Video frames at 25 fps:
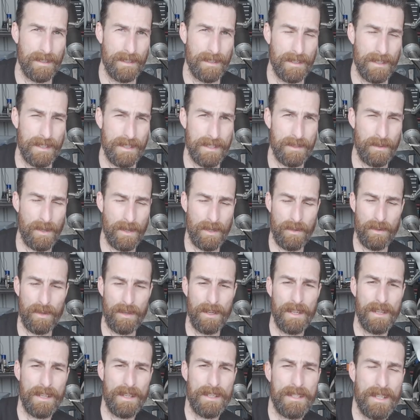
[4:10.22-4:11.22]
Listen to how
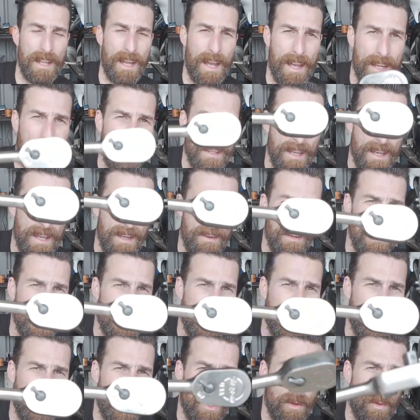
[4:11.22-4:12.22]
quiet it is. That there
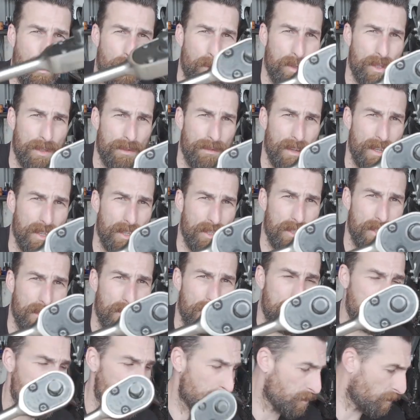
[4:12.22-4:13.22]
is a 1/4 inch, so
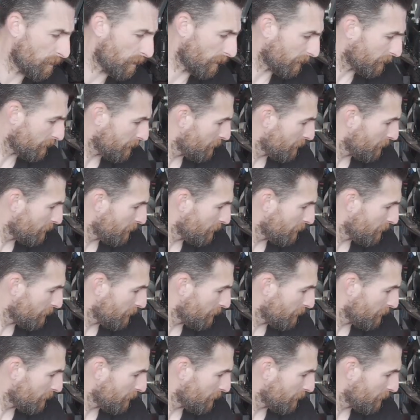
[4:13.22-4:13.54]
the small one.